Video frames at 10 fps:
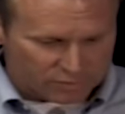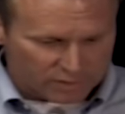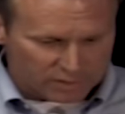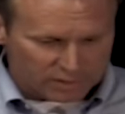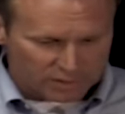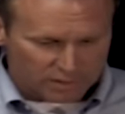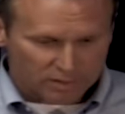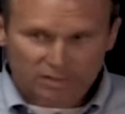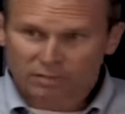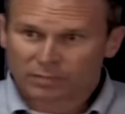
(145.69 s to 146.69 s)
making
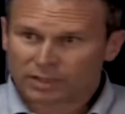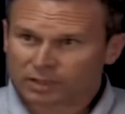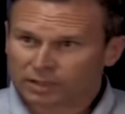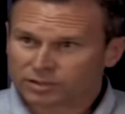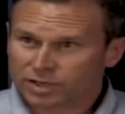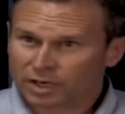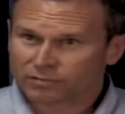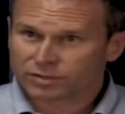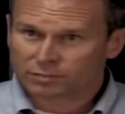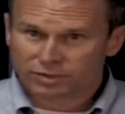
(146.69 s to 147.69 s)
us
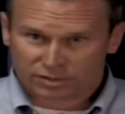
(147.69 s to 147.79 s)
have some